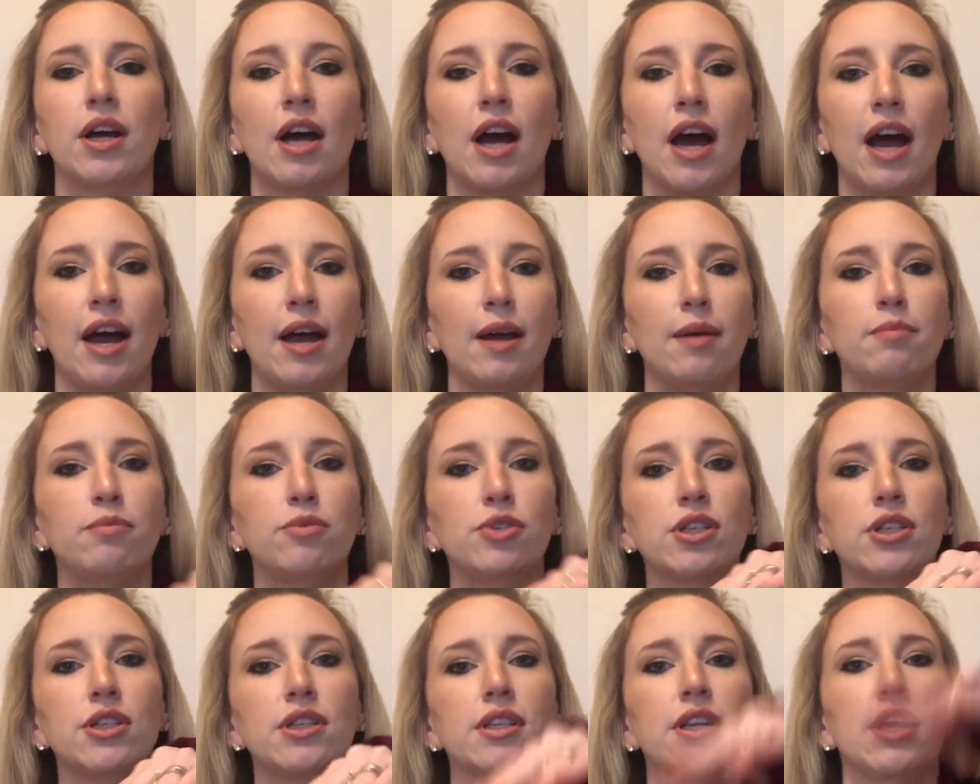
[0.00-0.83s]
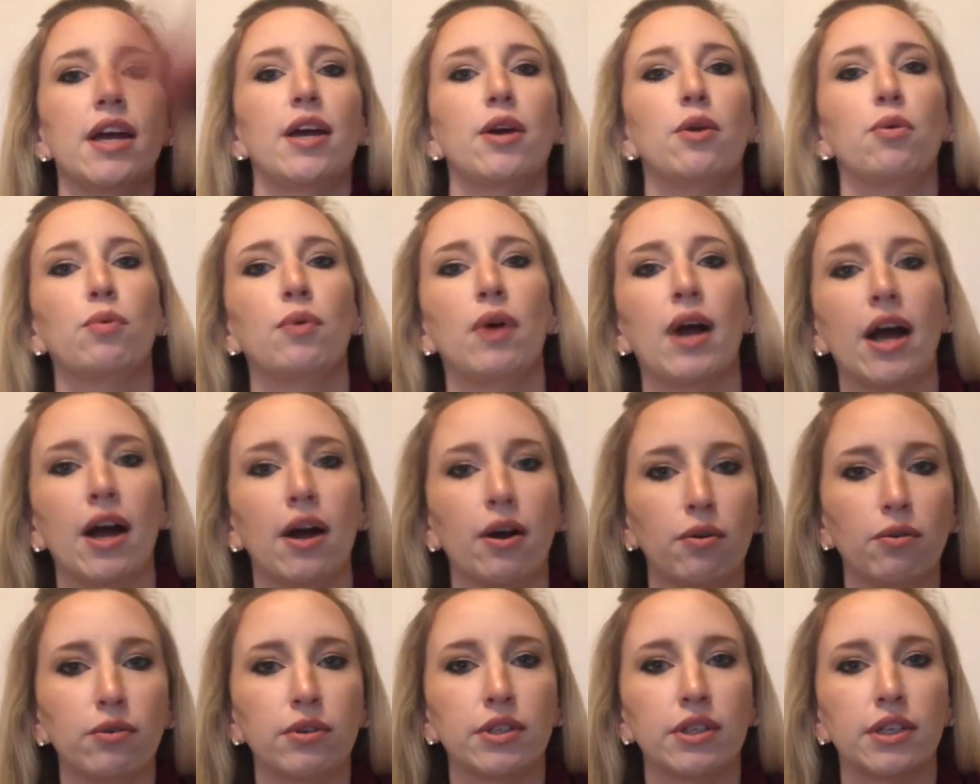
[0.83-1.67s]
I am just like
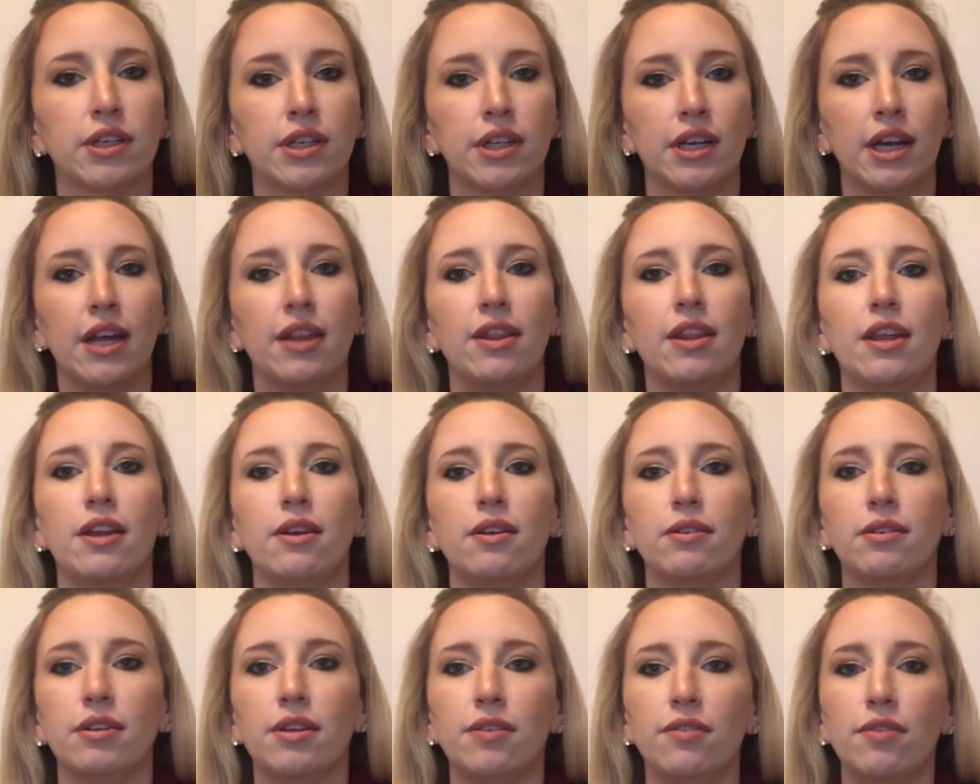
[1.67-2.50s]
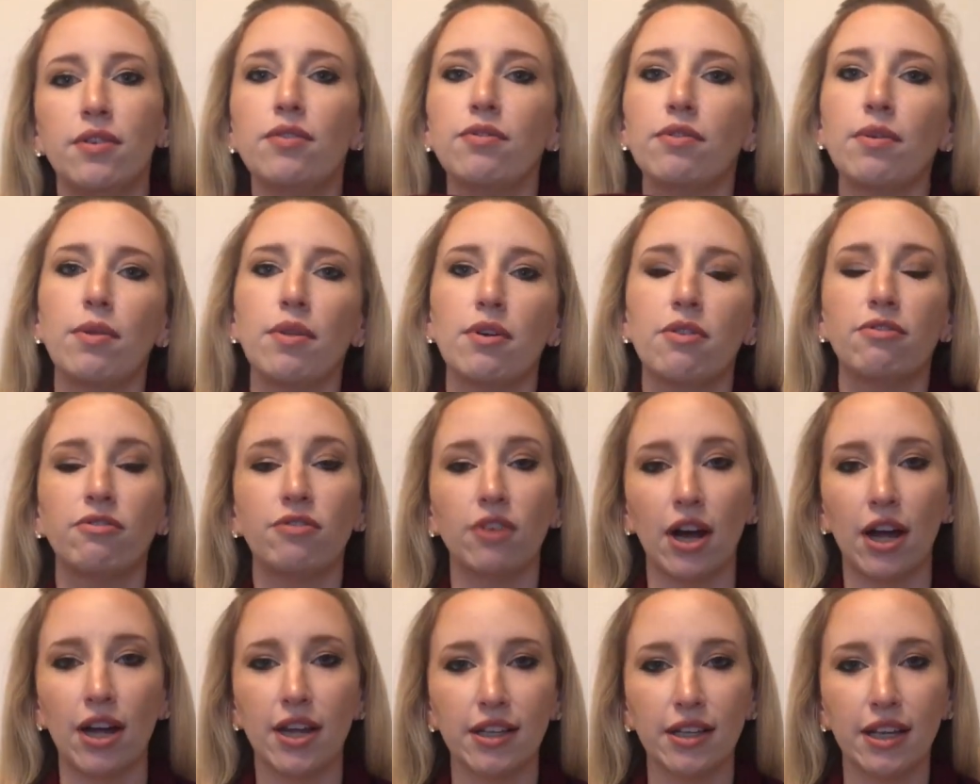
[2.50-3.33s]
round. And then even from the
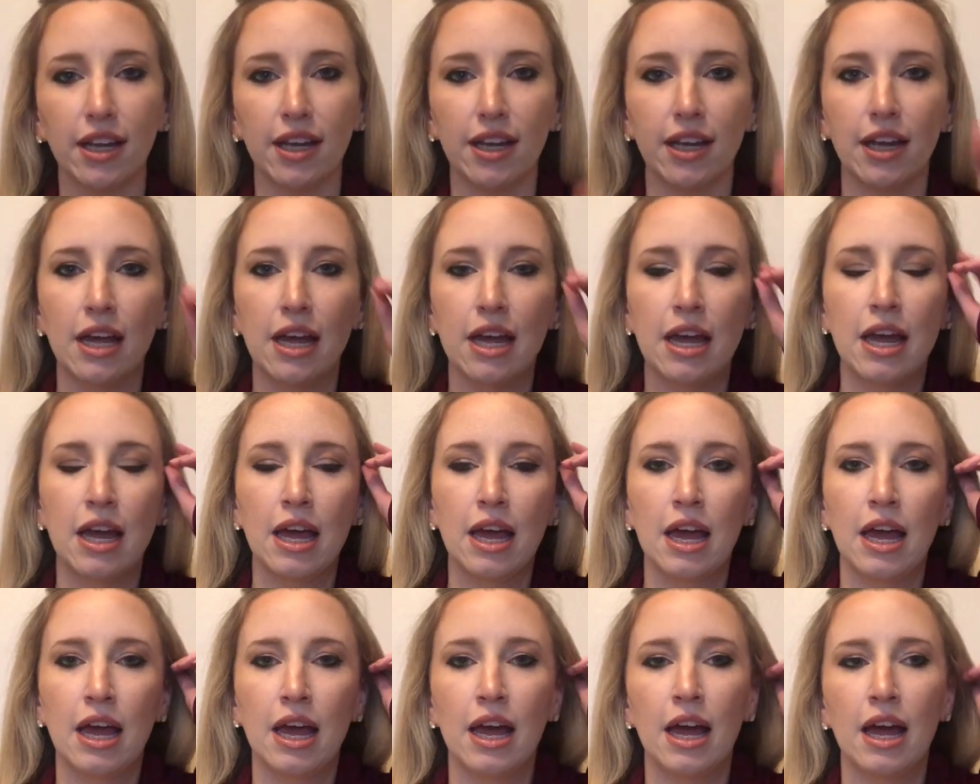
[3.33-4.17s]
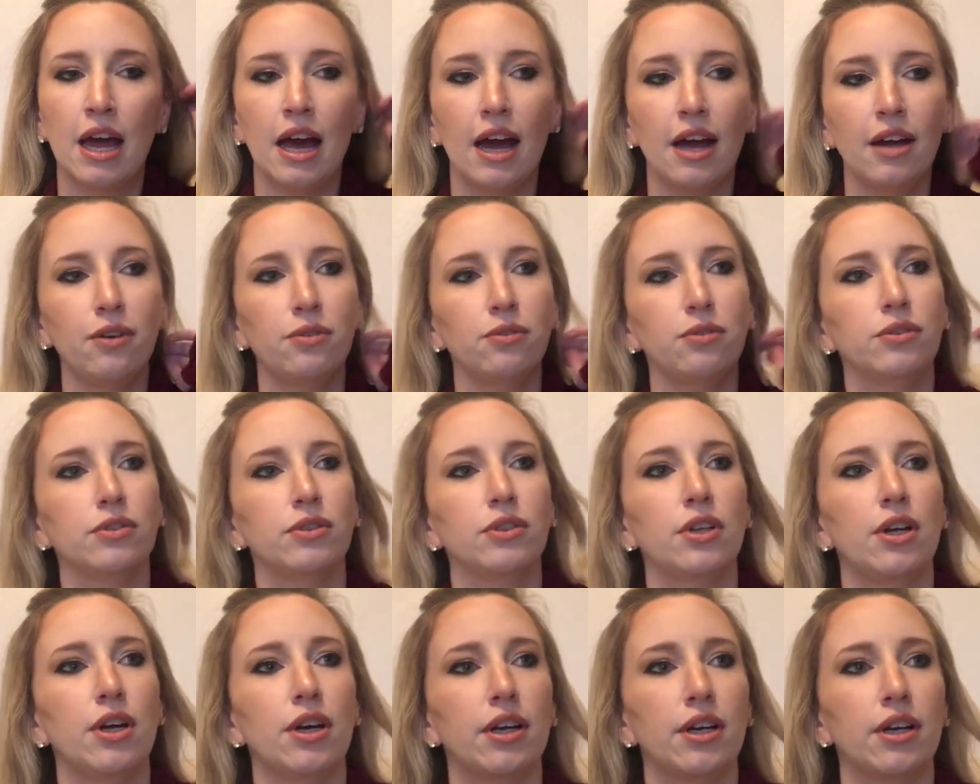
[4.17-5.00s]
front, like I don't
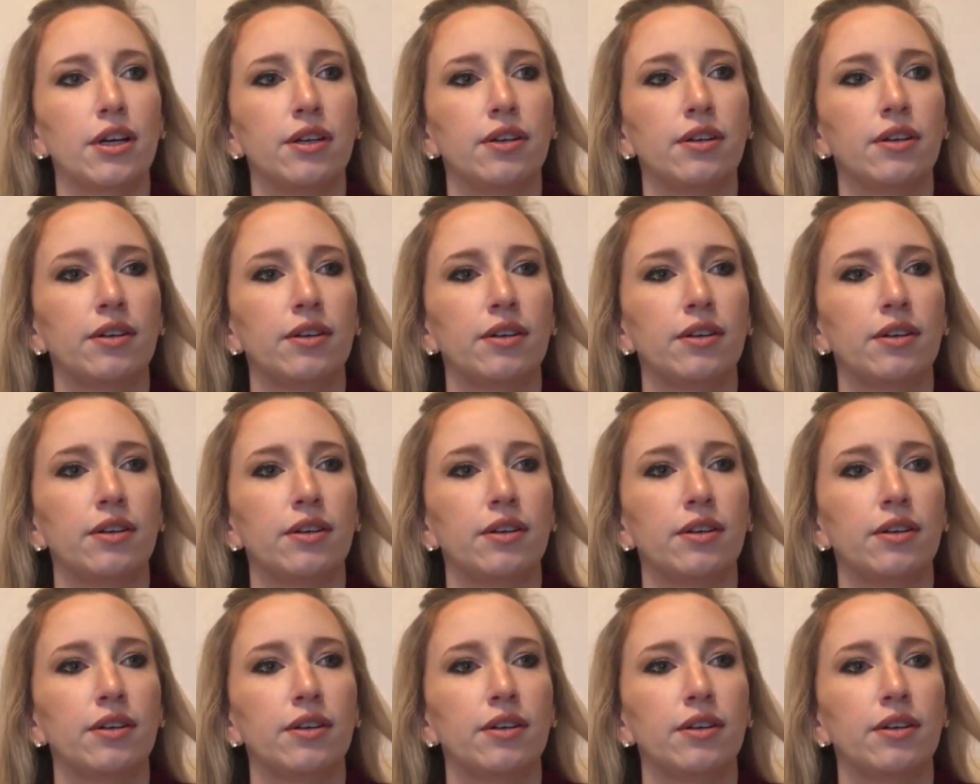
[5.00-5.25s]
look